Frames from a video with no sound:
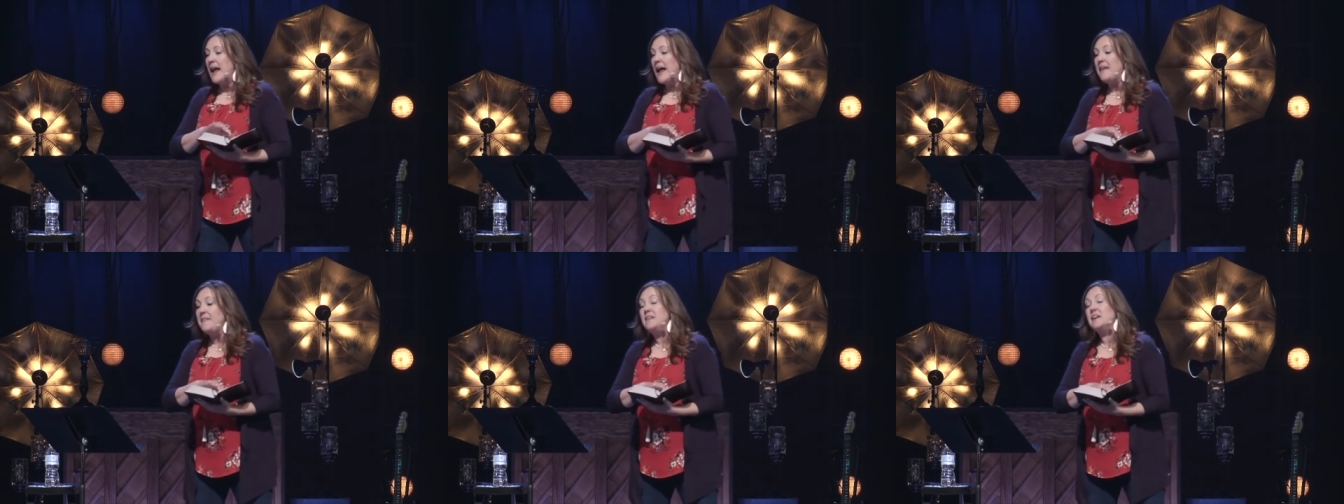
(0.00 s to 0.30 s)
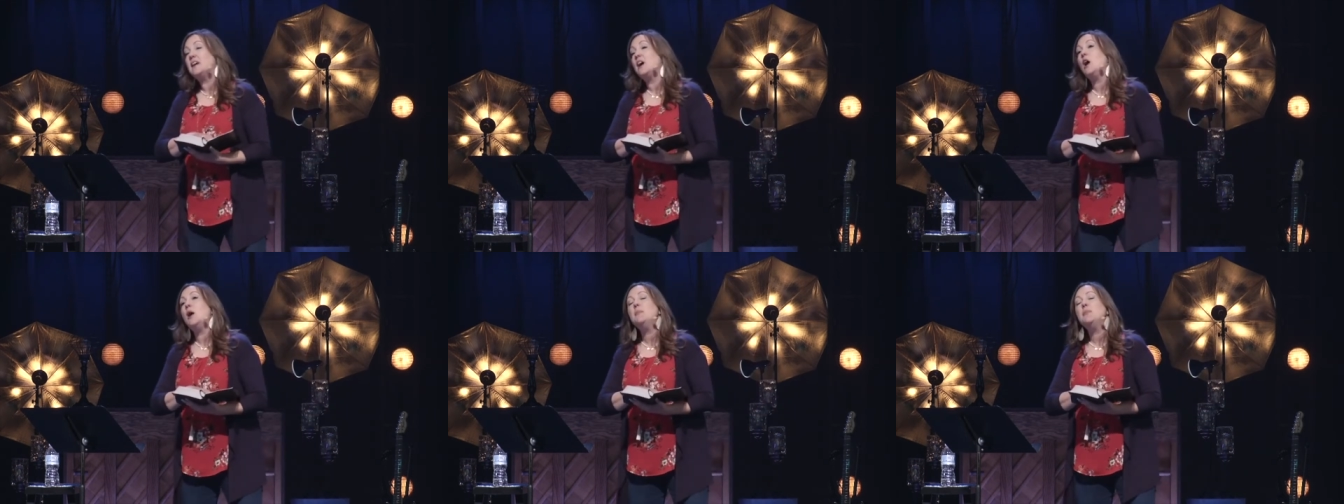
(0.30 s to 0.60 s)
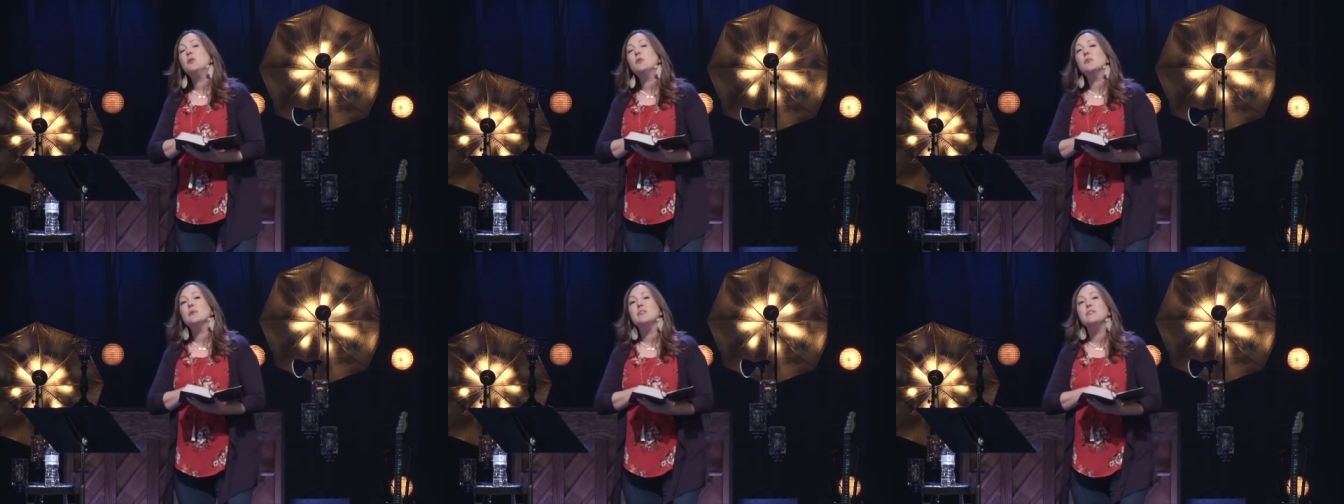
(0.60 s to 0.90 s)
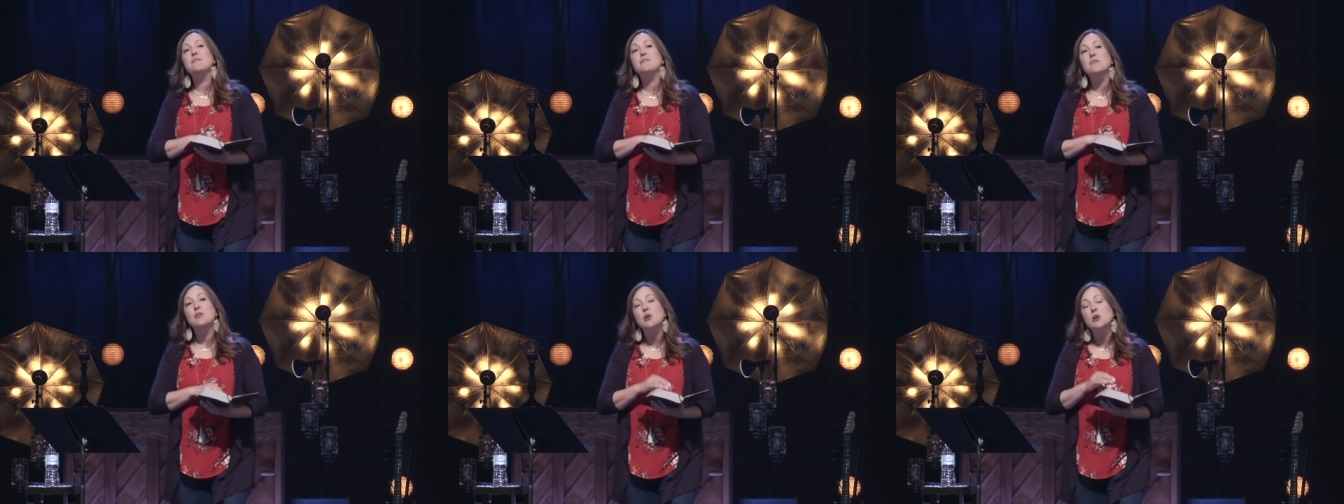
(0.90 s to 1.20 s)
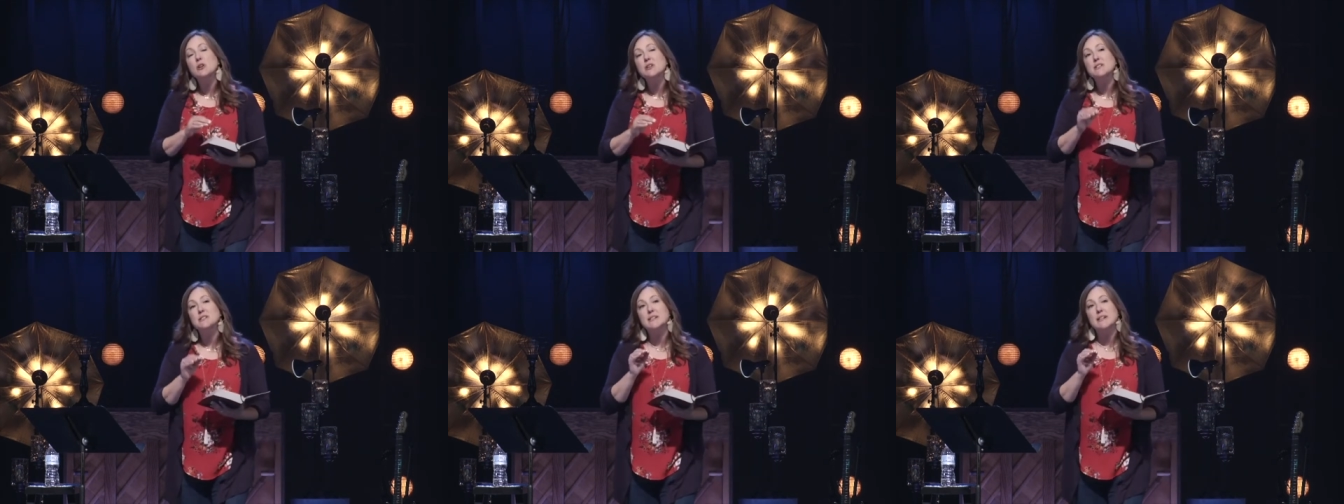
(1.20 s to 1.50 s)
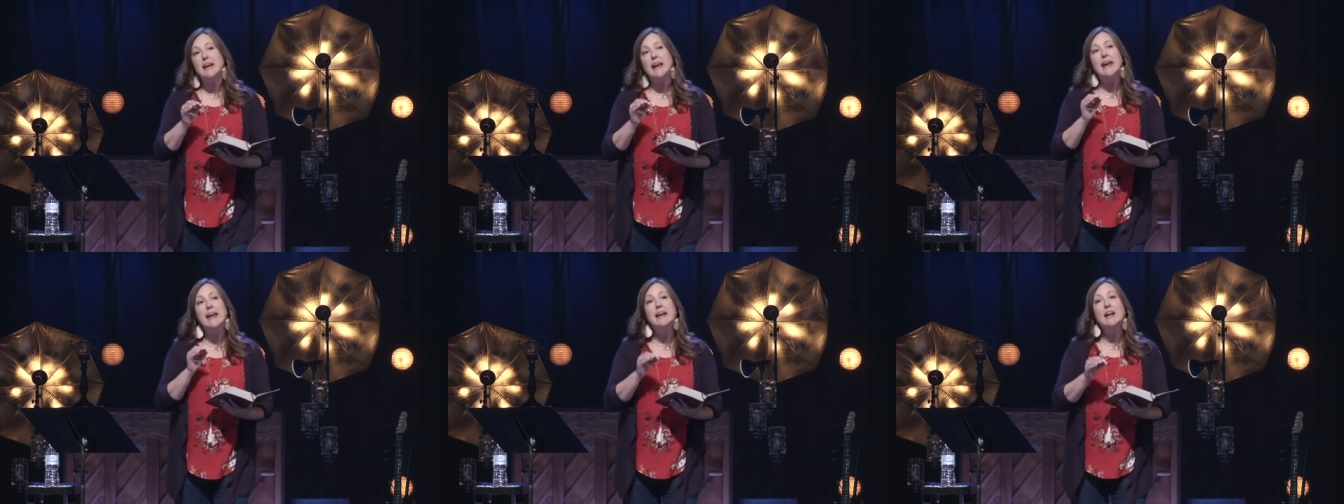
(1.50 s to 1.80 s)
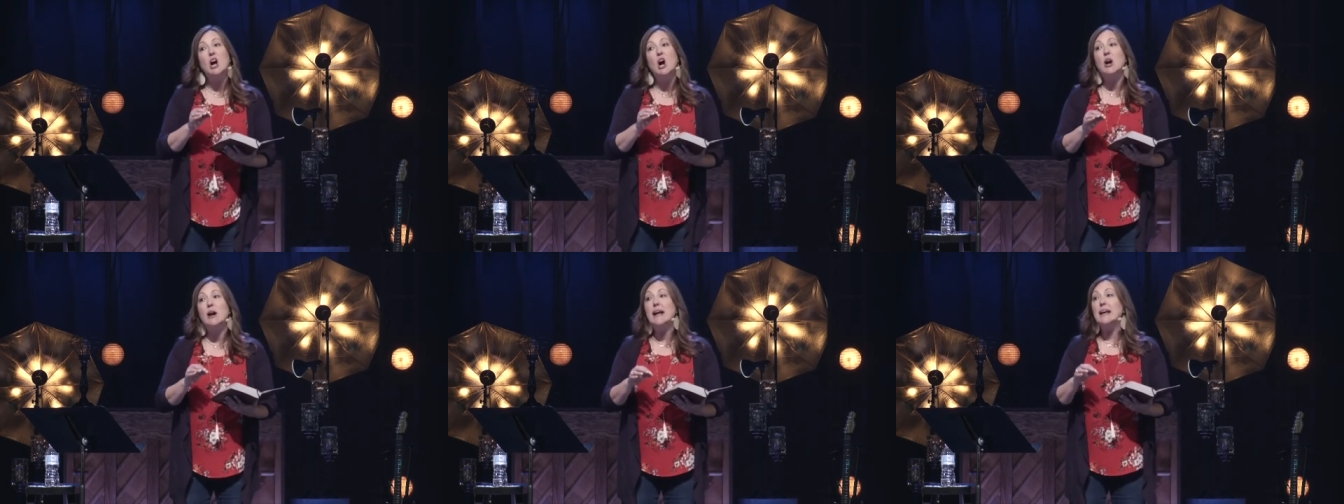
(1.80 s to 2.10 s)
And the couple refers to
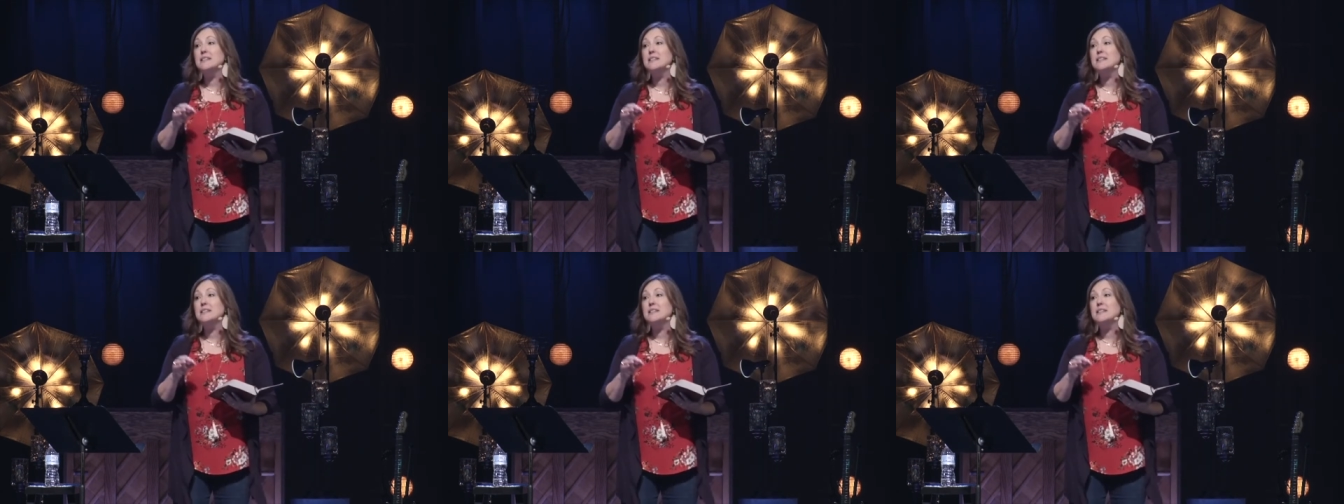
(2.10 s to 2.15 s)
Hagar